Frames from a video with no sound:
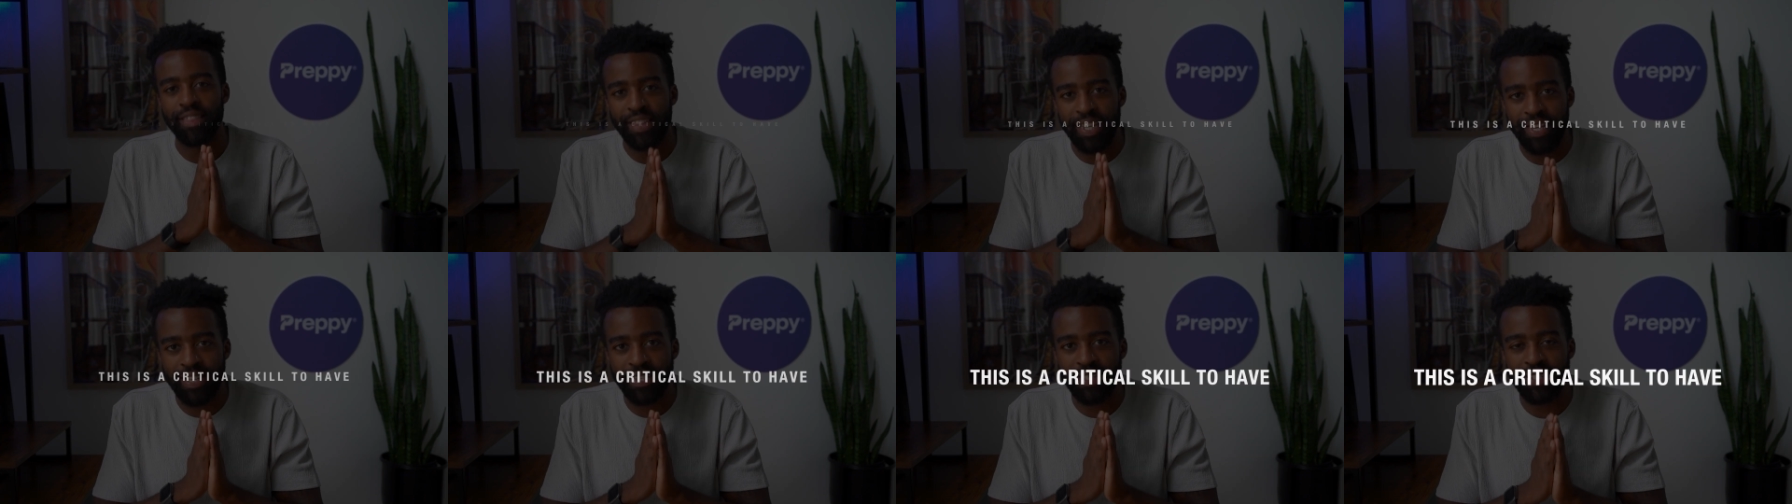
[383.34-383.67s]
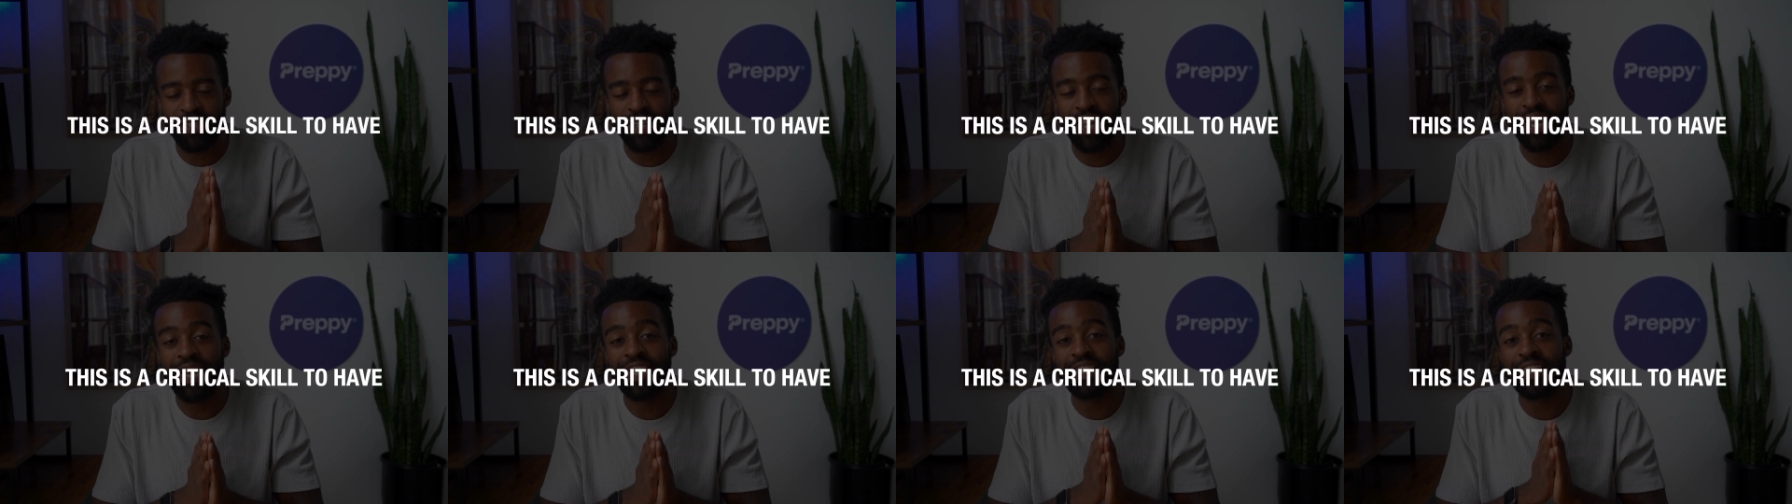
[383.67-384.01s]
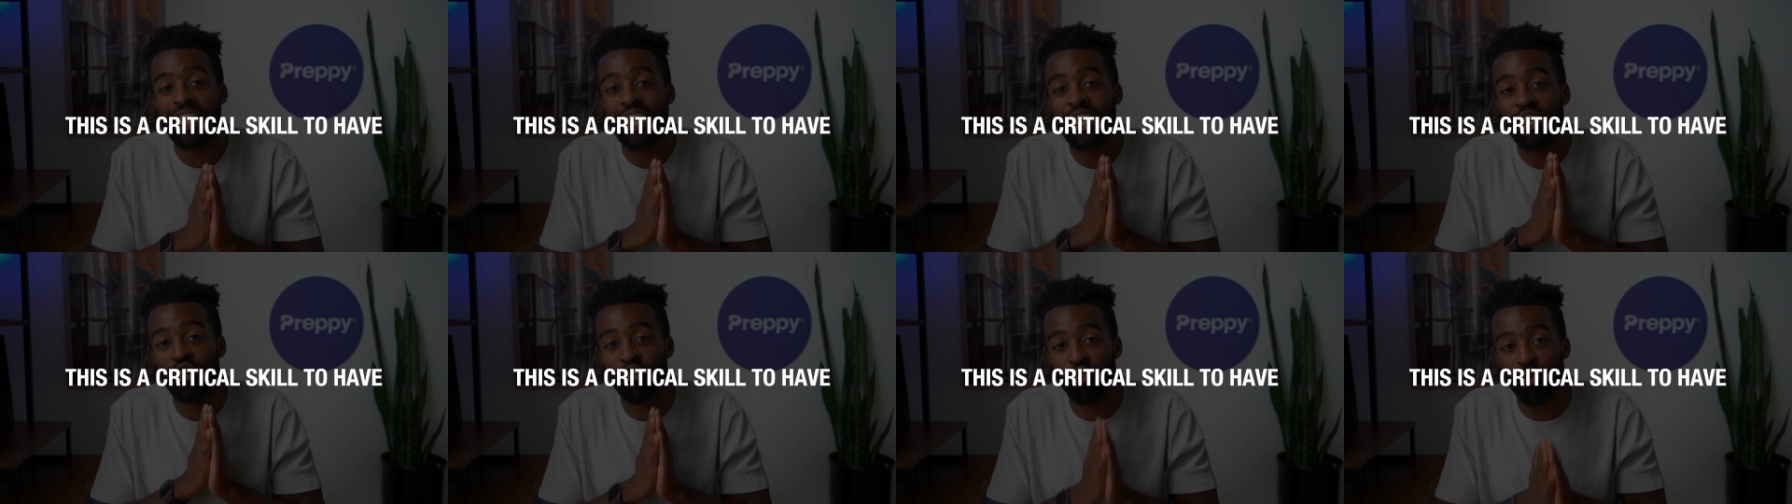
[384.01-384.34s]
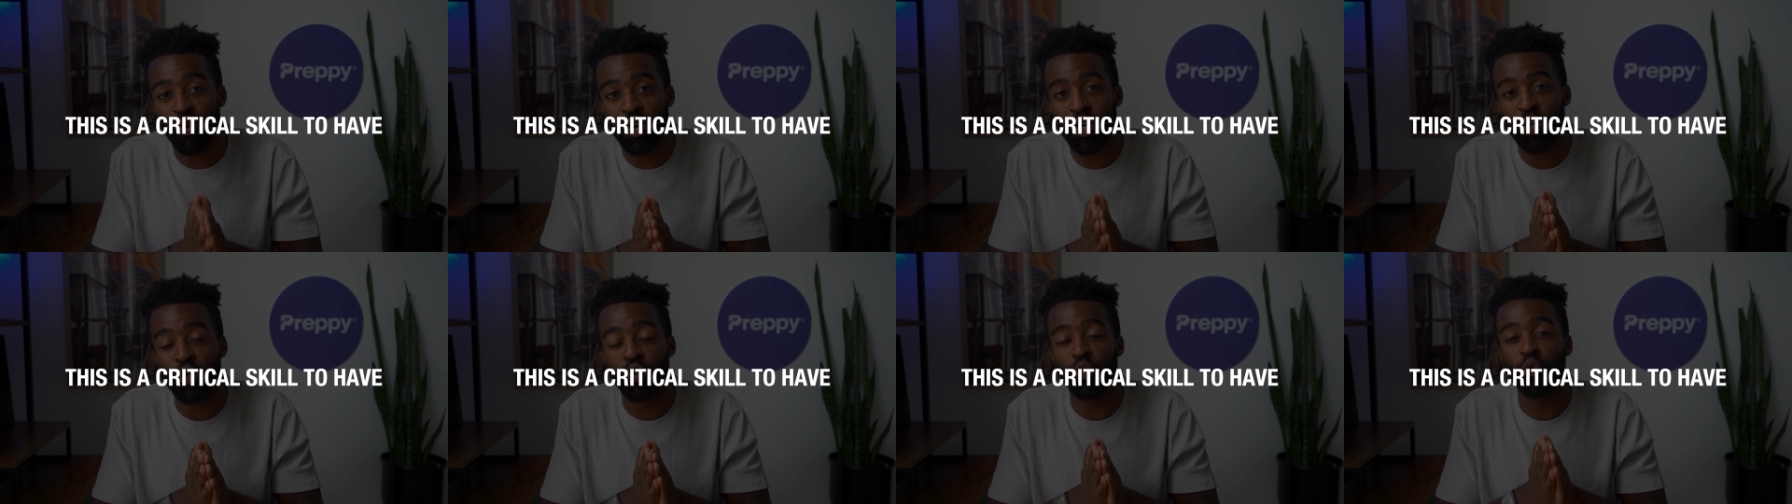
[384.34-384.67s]
This is a
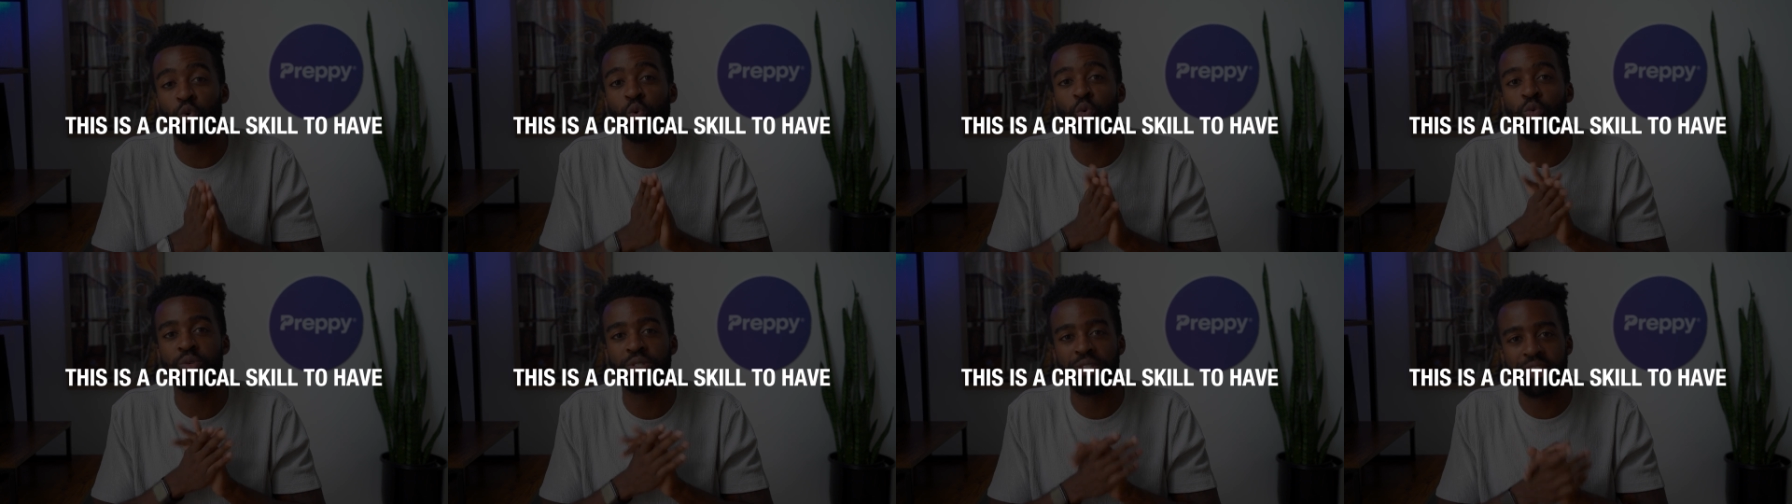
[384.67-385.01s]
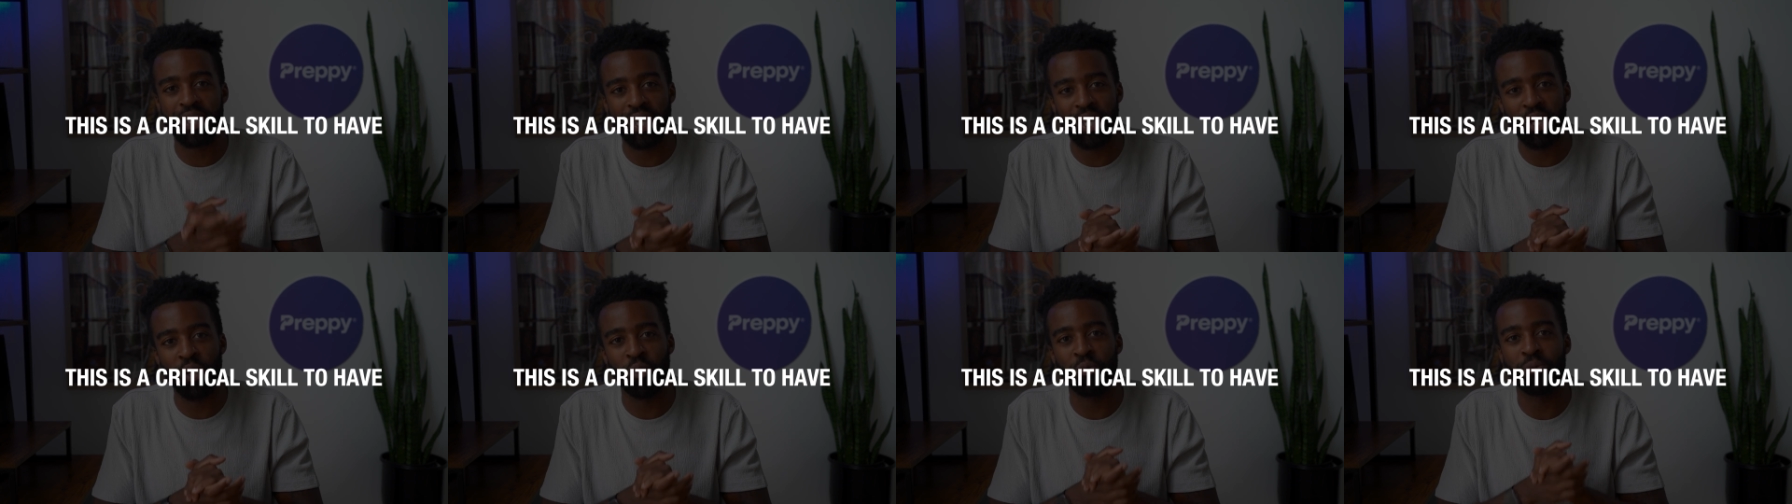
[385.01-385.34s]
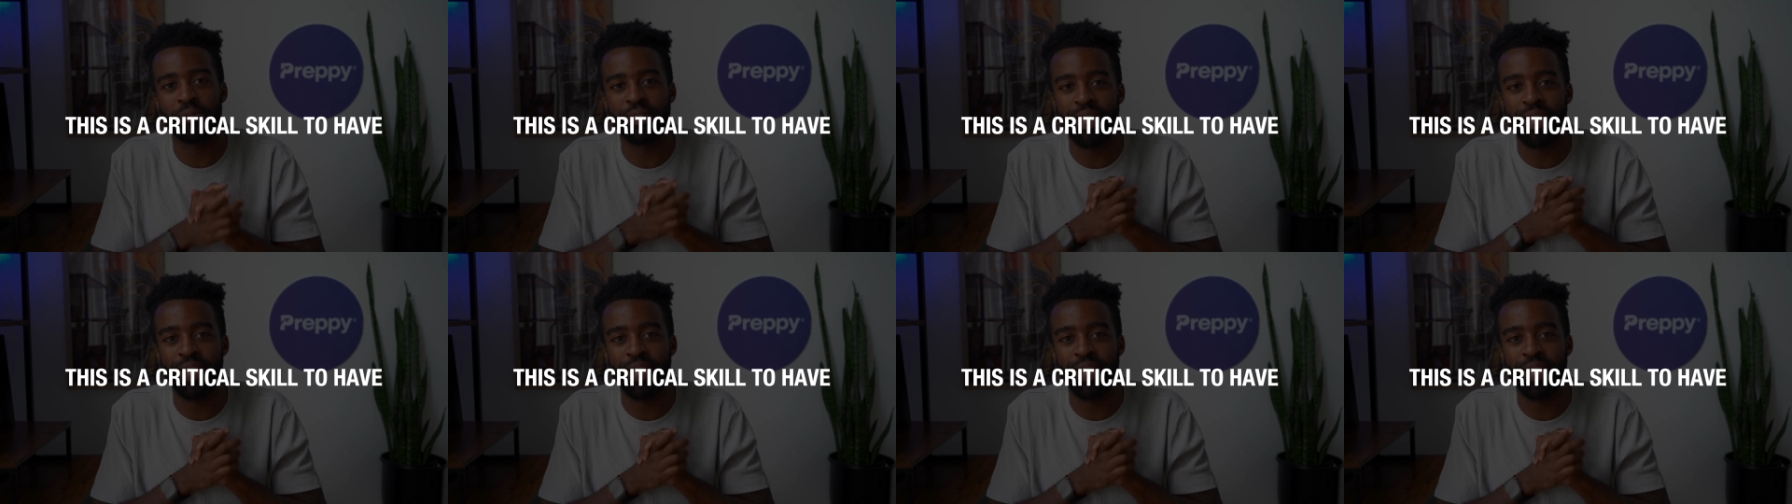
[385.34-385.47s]
critical skill